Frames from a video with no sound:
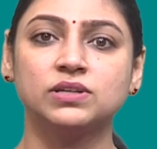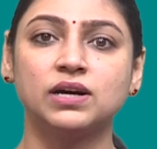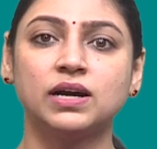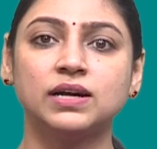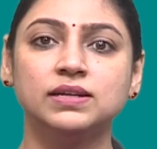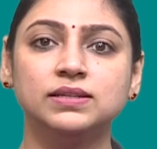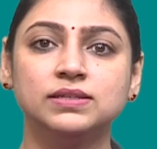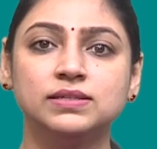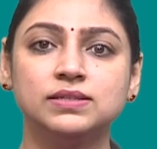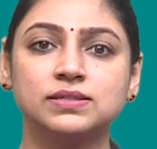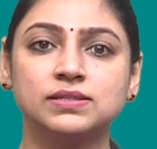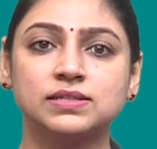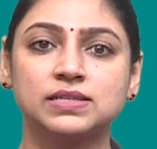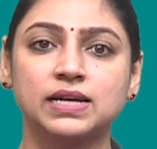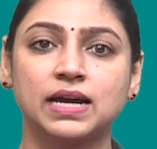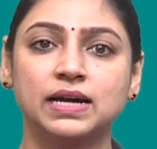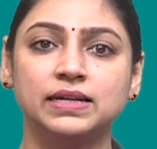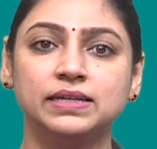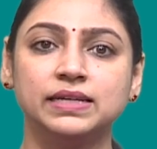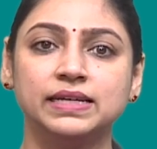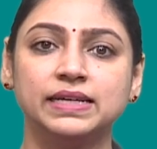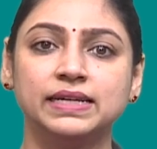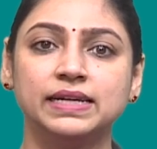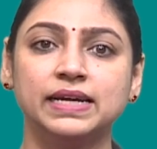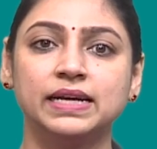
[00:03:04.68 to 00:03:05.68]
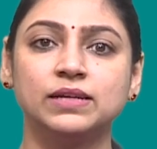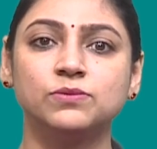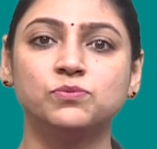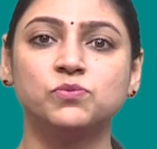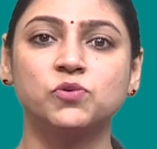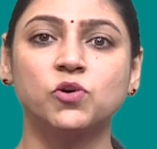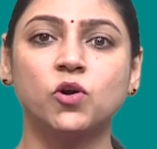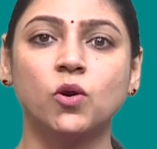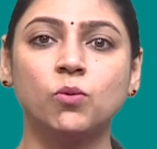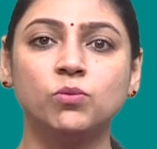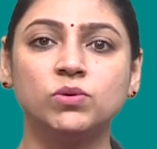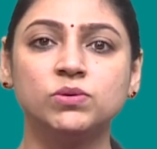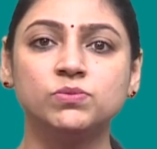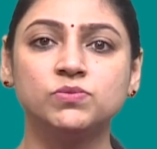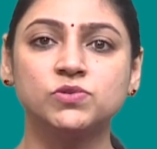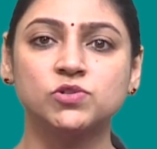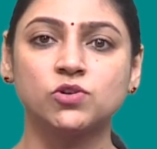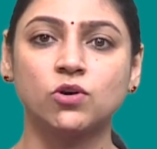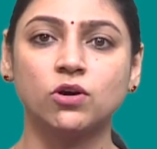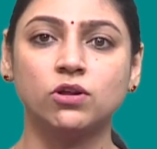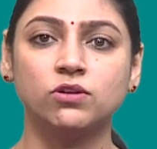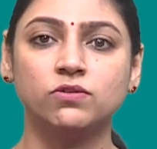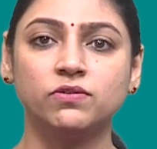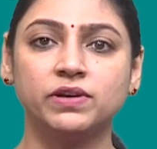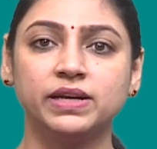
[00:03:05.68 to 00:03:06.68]
understanding, and problem
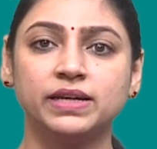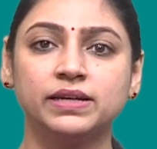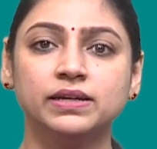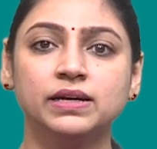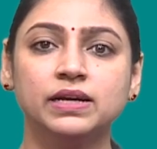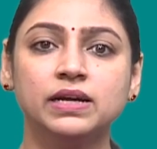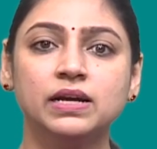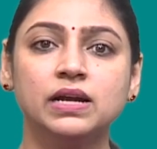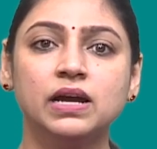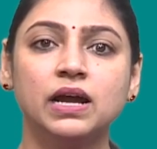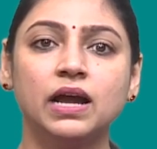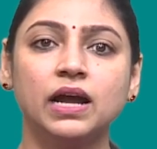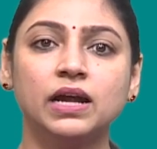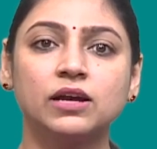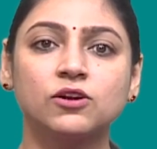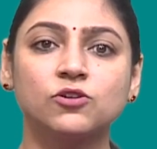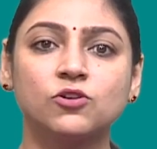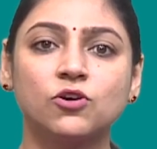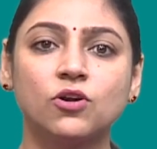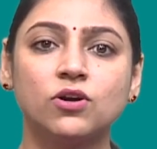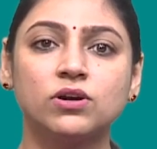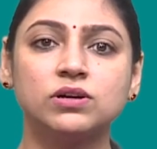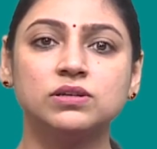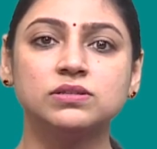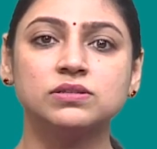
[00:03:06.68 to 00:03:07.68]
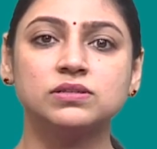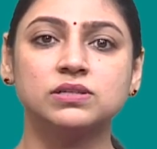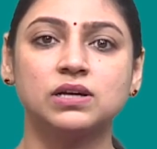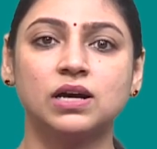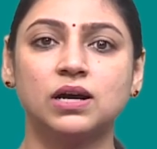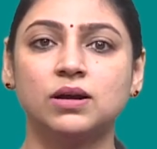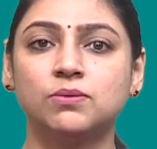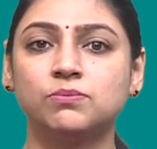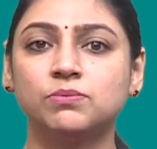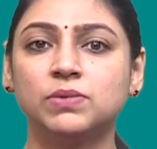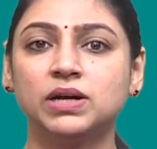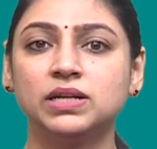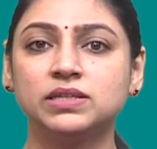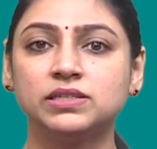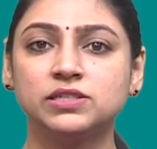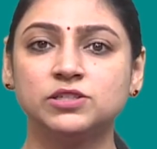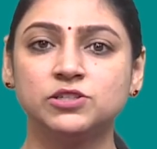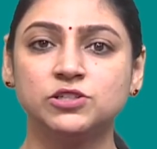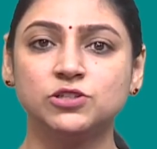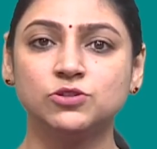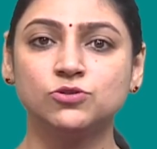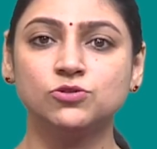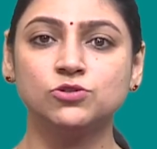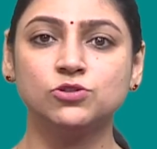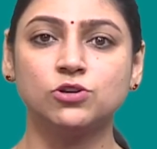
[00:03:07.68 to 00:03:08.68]
solving across a
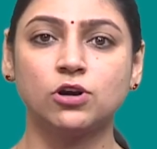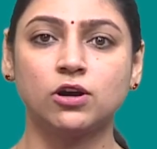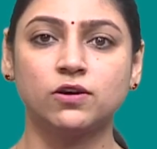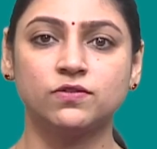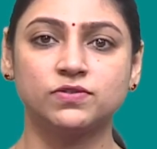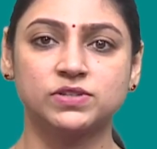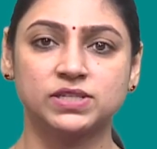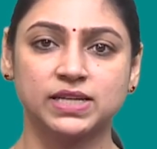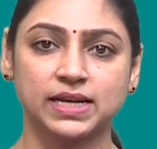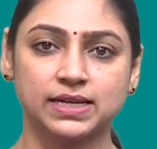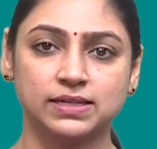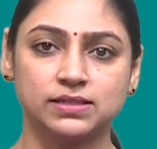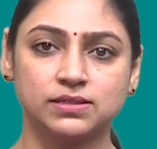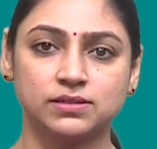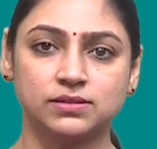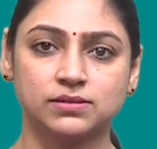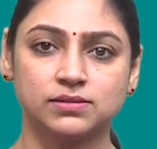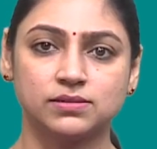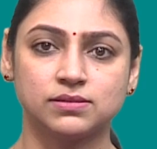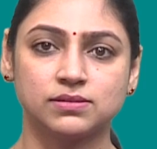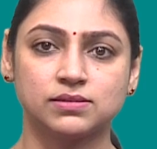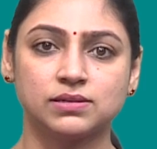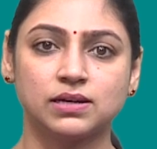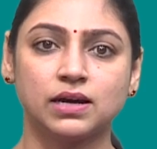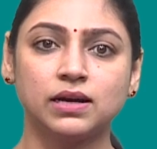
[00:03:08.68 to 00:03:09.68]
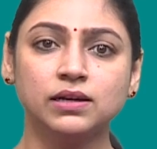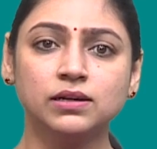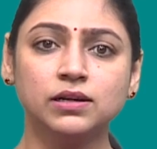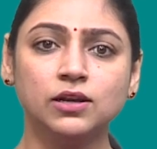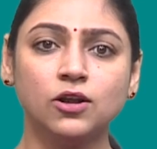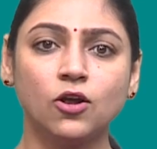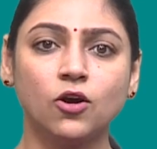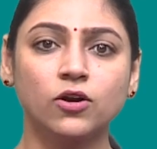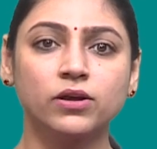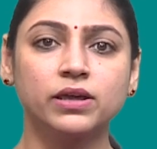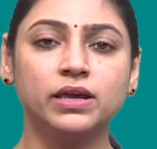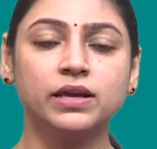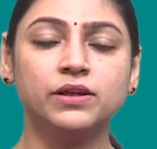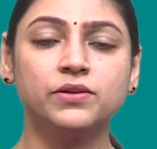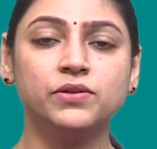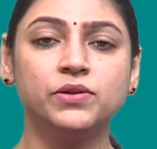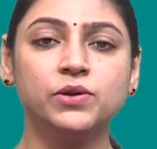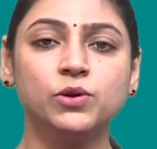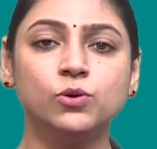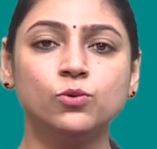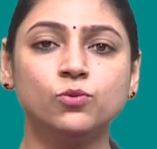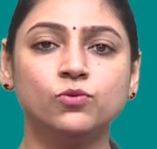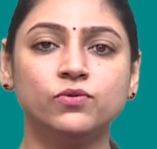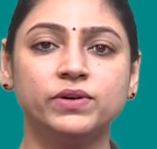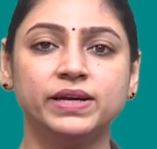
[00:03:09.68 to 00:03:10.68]
multitude of sectors, unlocking
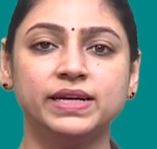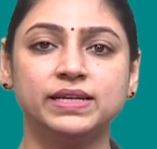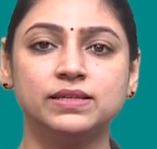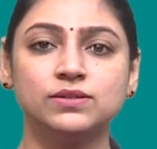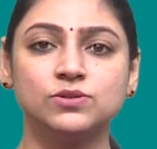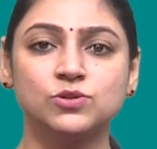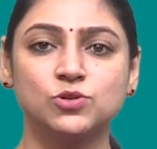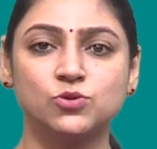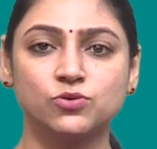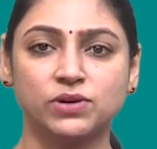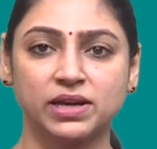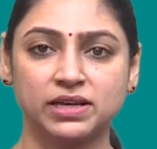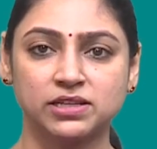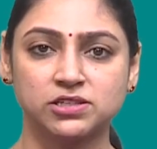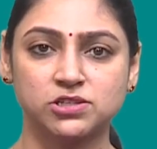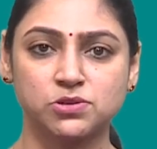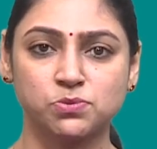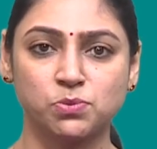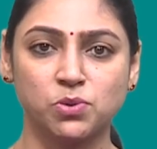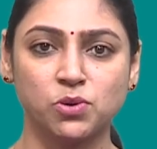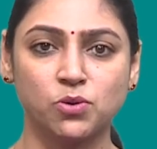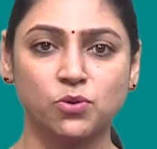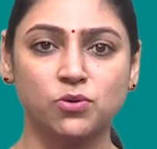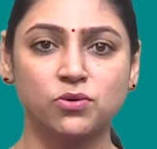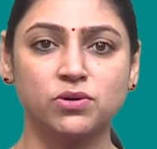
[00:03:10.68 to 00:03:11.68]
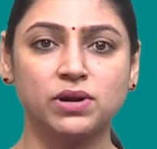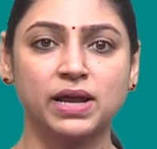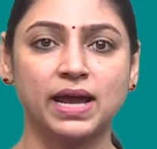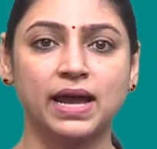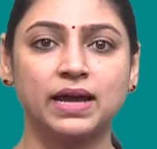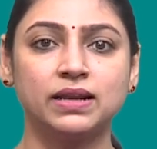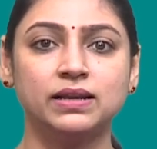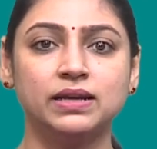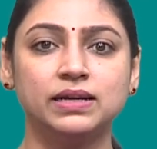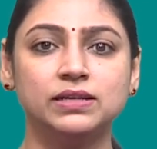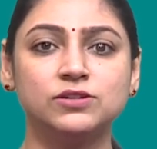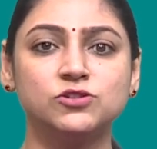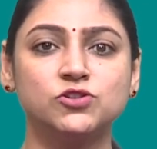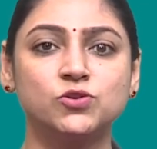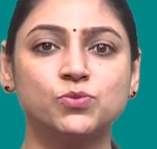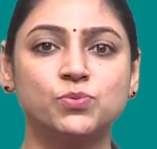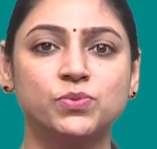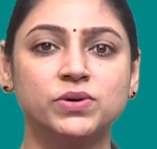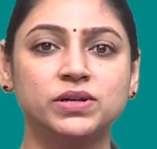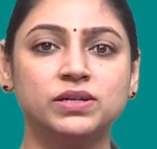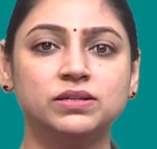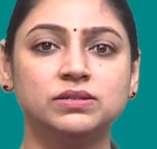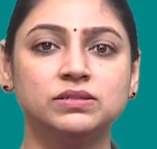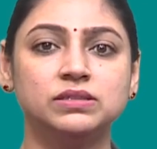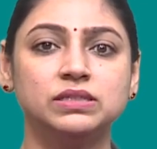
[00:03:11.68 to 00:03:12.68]
new ways to explore and
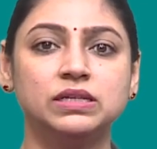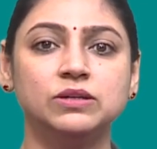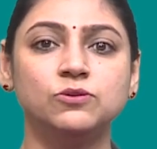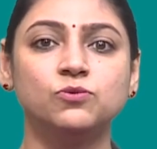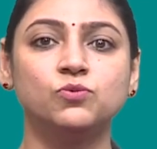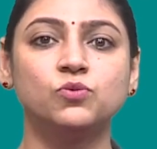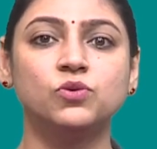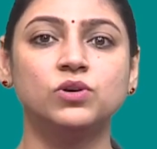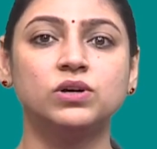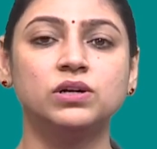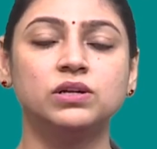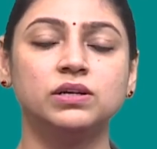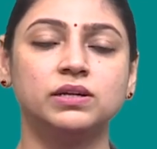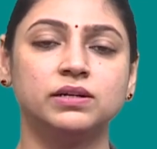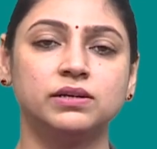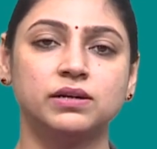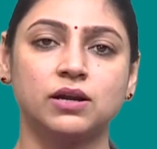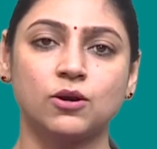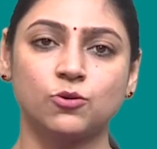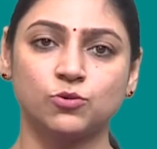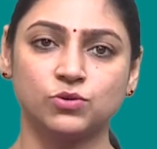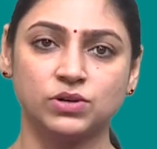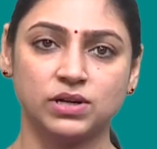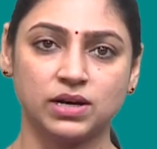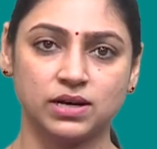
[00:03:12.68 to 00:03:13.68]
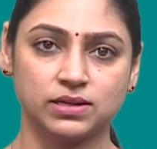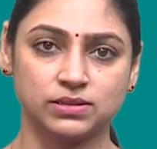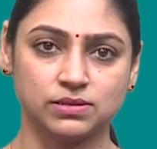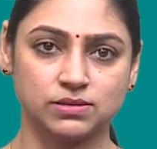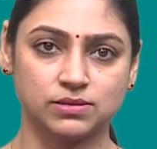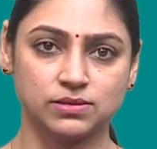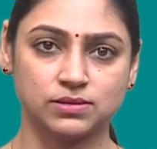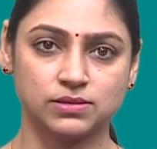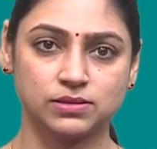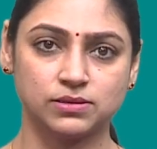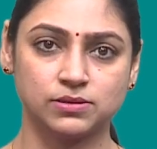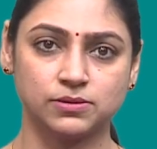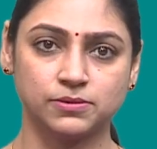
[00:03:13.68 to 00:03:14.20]
interpret the world around us.